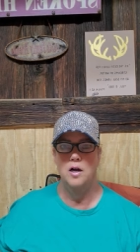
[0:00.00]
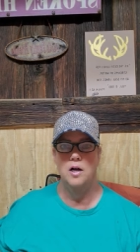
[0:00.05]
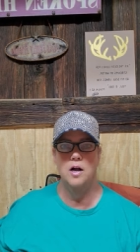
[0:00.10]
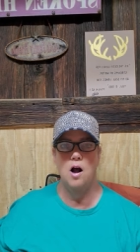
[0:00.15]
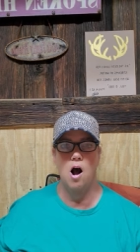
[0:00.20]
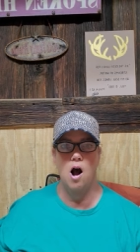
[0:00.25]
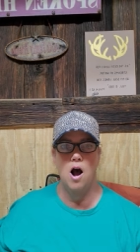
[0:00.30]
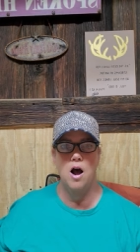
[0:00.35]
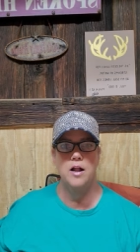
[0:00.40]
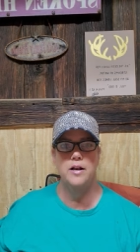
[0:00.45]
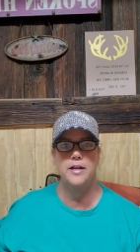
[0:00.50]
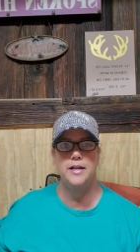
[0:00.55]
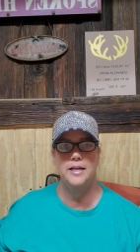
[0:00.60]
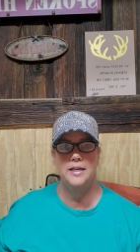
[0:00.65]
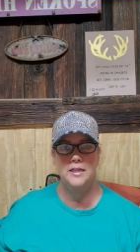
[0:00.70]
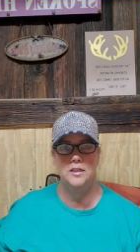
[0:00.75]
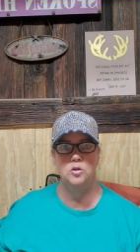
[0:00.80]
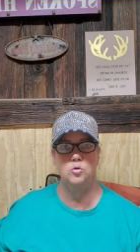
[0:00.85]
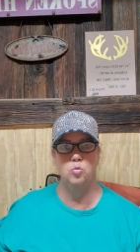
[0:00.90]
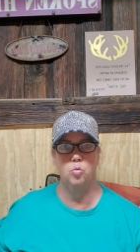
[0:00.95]
God
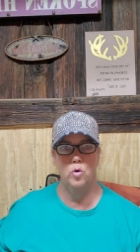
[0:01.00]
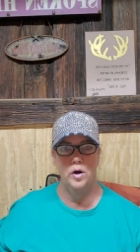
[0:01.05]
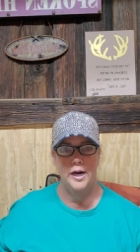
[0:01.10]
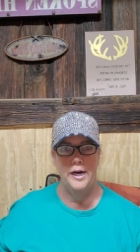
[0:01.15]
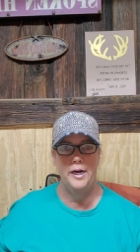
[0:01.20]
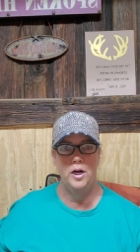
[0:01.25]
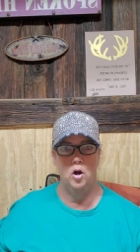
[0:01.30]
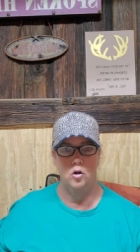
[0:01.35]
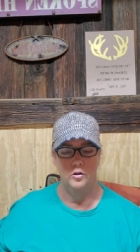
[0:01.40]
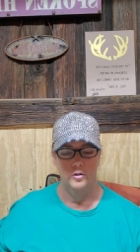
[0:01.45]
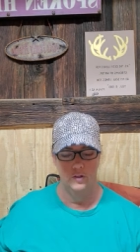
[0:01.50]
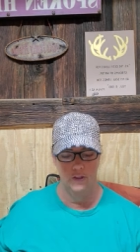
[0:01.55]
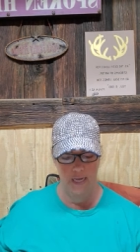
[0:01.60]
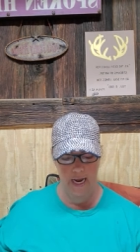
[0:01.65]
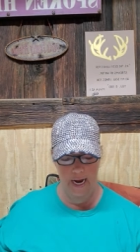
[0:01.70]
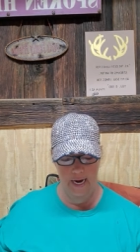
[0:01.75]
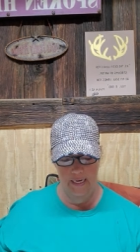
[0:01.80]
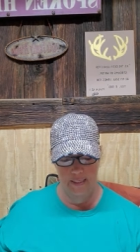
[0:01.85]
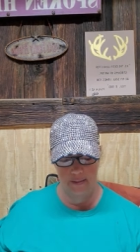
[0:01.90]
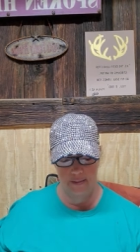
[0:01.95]
is real,
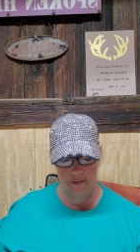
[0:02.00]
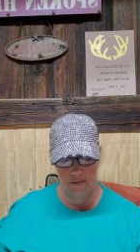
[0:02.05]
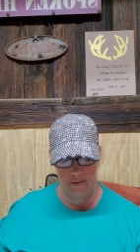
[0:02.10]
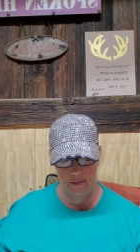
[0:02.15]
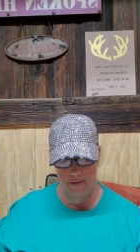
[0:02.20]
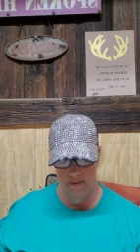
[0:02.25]
saints.